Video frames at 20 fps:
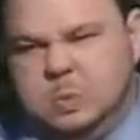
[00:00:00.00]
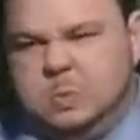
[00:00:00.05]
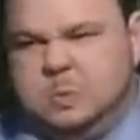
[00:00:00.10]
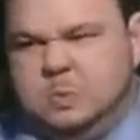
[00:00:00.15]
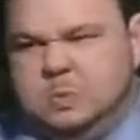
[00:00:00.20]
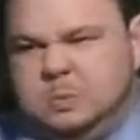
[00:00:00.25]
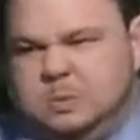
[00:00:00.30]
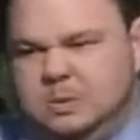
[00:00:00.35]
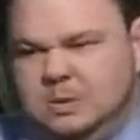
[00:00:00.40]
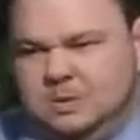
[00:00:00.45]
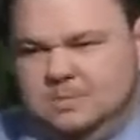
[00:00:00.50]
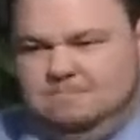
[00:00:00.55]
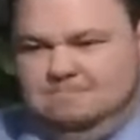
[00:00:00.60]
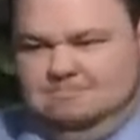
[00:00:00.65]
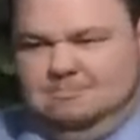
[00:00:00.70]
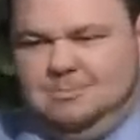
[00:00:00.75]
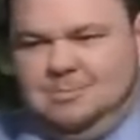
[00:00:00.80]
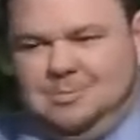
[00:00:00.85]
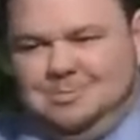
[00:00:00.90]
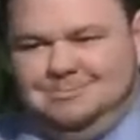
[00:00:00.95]
But
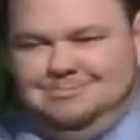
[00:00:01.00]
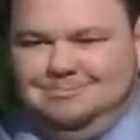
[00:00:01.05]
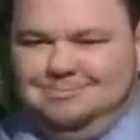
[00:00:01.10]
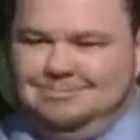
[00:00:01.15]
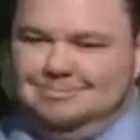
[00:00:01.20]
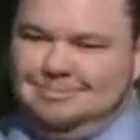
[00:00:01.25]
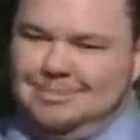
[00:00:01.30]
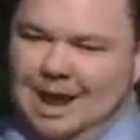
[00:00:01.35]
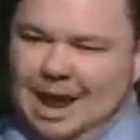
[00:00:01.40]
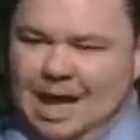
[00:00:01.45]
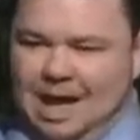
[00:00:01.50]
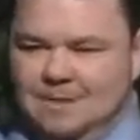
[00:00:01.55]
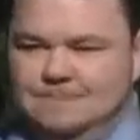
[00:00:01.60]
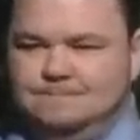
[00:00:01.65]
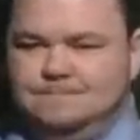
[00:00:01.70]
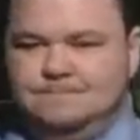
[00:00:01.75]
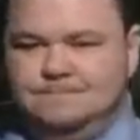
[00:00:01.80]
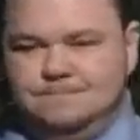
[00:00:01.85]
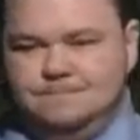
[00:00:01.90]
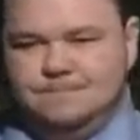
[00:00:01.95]
those colleges could
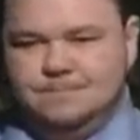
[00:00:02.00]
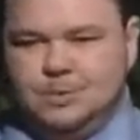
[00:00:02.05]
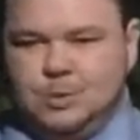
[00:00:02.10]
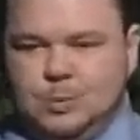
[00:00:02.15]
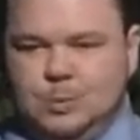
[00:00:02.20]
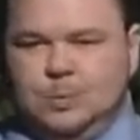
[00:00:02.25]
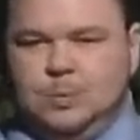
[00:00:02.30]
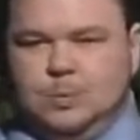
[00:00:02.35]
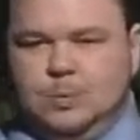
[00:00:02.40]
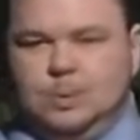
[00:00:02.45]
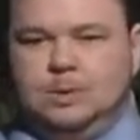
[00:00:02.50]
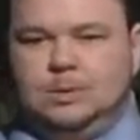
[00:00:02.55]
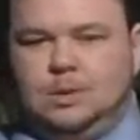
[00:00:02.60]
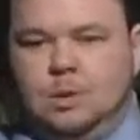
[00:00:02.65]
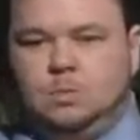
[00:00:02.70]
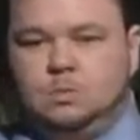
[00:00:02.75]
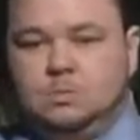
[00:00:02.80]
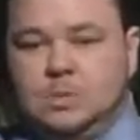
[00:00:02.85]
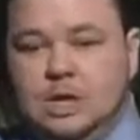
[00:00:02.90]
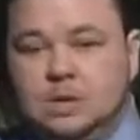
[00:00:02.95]
read the
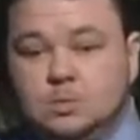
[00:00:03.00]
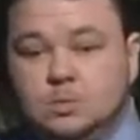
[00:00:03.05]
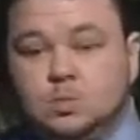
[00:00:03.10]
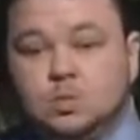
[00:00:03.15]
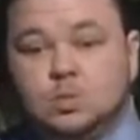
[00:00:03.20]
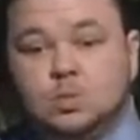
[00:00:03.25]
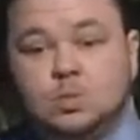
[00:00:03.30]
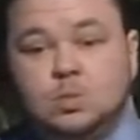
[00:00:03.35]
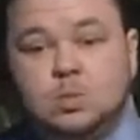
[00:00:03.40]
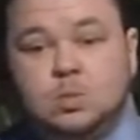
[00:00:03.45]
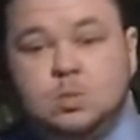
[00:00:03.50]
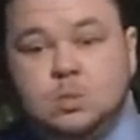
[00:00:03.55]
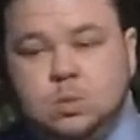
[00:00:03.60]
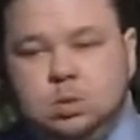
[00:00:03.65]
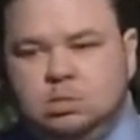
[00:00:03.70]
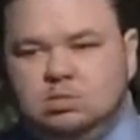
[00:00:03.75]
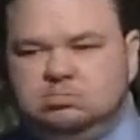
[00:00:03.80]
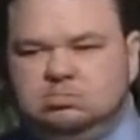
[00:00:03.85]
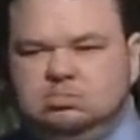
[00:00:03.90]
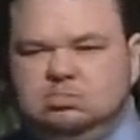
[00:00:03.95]
writing on the wall,
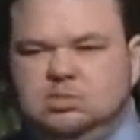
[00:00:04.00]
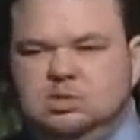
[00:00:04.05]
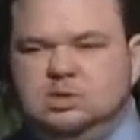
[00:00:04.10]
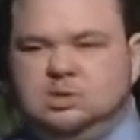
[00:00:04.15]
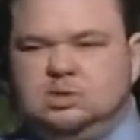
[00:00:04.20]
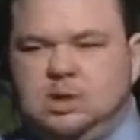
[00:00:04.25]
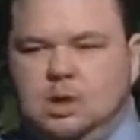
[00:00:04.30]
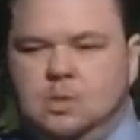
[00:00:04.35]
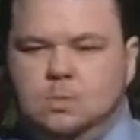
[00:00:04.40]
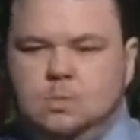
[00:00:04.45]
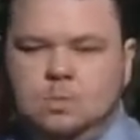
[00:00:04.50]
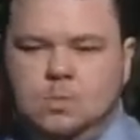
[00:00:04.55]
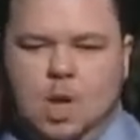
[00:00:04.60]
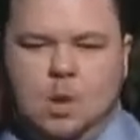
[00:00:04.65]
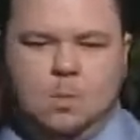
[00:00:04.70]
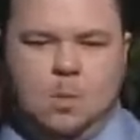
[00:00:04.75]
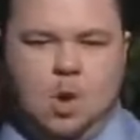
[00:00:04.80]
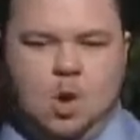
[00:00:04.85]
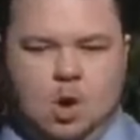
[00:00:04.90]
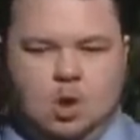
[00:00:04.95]
and they knew that
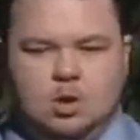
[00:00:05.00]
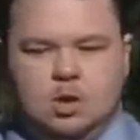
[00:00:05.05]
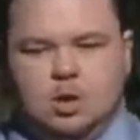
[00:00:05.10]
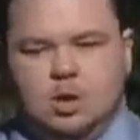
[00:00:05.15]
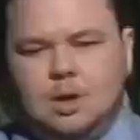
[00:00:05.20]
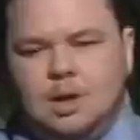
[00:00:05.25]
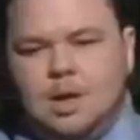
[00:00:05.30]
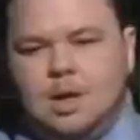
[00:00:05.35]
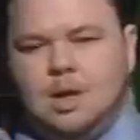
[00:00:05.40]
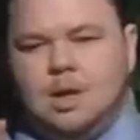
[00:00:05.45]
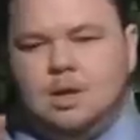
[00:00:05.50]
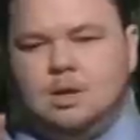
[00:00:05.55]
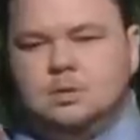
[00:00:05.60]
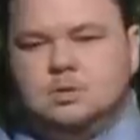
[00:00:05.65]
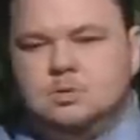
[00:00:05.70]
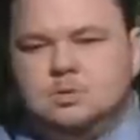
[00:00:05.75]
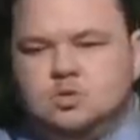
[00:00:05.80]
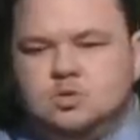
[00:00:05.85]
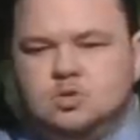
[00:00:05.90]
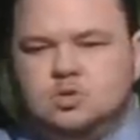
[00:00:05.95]
things needed to
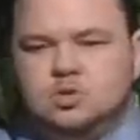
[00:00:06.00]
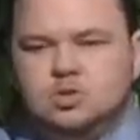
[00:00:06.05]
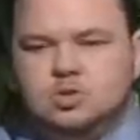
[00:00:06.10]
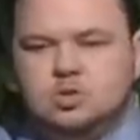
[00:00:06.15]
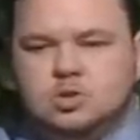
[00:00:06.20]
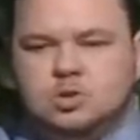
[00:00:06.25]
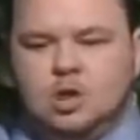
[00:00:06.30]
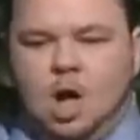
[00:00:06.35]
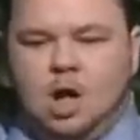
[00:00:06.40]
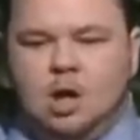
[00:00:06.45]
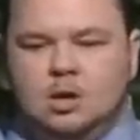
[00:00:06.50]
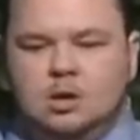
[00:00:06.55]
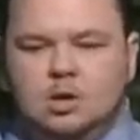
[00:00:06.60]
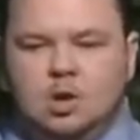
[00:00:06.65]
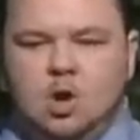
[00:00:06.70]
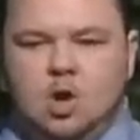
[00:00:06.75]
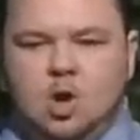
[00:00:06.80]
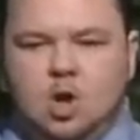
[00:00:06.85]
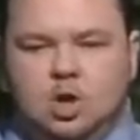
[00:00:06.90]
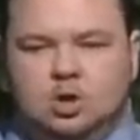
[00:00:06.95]
change. So,
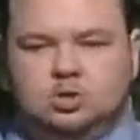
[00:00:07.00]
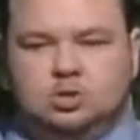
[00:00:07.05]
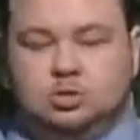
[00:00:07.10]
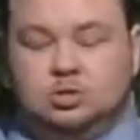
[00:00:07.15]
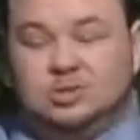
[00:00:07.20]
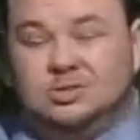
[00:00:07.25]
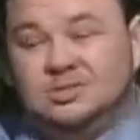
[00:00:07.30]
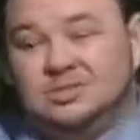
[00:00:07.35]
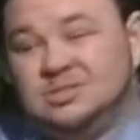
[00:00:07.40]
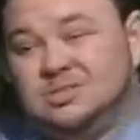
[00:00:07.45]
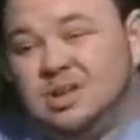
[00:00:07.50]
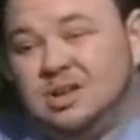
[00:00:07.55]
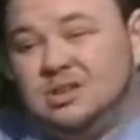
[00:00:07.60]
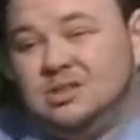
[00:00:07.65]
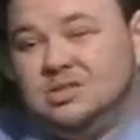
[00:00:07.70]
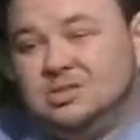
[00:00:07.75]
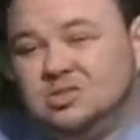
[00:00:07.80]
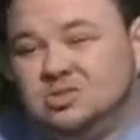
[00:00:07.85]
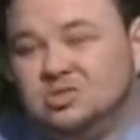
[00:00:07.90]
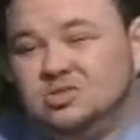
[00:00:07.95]
what they did was
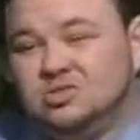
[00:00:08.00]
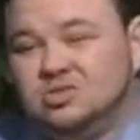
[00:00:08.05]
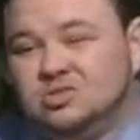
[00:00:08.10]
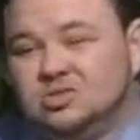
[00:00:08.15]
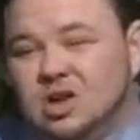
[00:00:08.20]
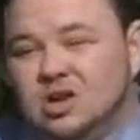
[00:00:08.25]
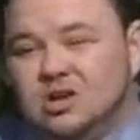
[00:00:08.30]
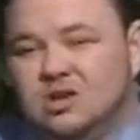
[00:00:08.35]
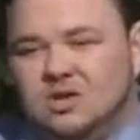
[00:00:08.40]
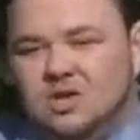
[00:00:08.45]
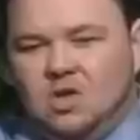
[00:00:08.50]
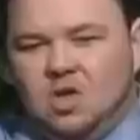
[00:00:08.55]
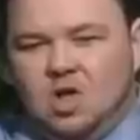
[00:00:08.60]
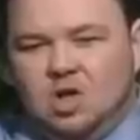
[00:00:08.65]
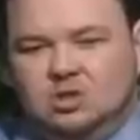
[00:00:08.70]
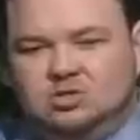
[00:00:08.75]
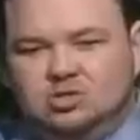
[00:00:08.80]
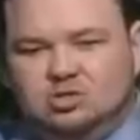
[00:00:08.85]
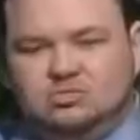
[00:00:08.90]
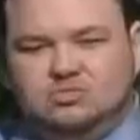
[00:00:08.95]
set up what was called
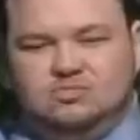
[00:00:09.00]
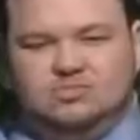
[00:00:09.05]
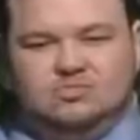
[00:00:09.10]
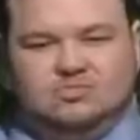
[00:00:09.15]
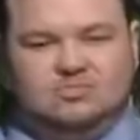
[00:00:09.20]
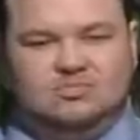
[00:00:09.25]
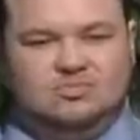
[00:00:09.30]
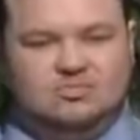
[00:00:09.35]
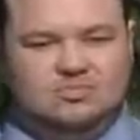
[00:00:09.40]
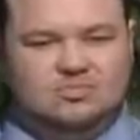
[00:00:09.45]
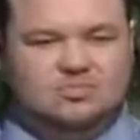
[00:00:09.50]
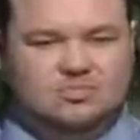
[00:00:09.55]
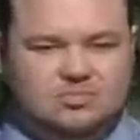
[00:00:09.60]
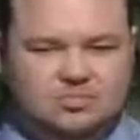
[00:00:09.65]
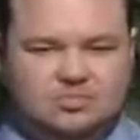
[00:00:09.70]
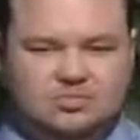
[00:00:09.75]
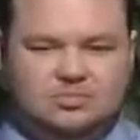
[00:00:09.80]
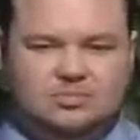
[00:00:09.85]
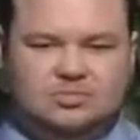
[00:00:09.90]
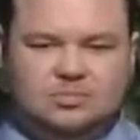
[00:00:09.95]
adjunct
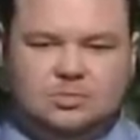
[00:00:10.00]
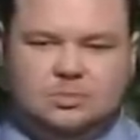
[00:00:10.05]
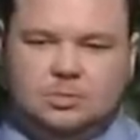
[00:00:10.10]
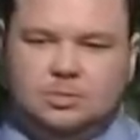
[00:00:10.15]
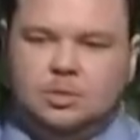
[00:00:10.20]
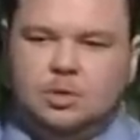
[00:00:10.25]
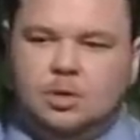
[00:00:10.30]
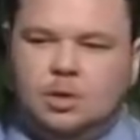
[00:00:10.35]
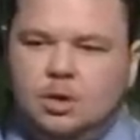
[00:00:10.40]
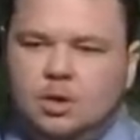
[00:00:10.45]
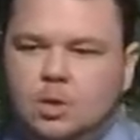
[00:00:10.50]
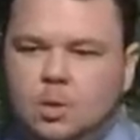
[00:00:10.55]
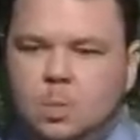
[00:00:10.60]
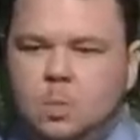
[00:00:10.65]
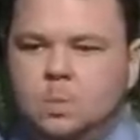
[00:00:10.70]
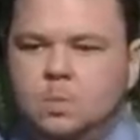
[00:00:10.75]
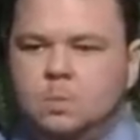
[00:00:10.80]
colleges.